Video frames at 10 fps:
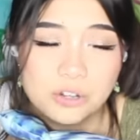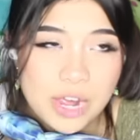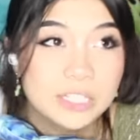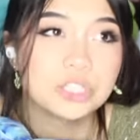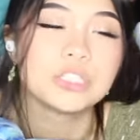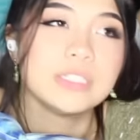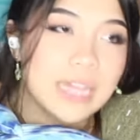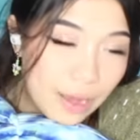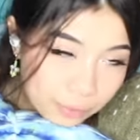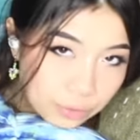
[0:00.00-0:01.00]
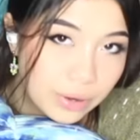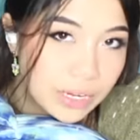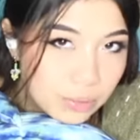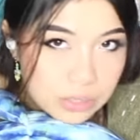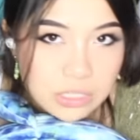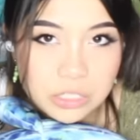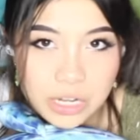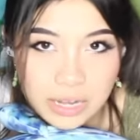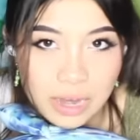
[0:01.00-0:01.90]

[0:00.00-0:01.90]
You're actually downgrading with DJ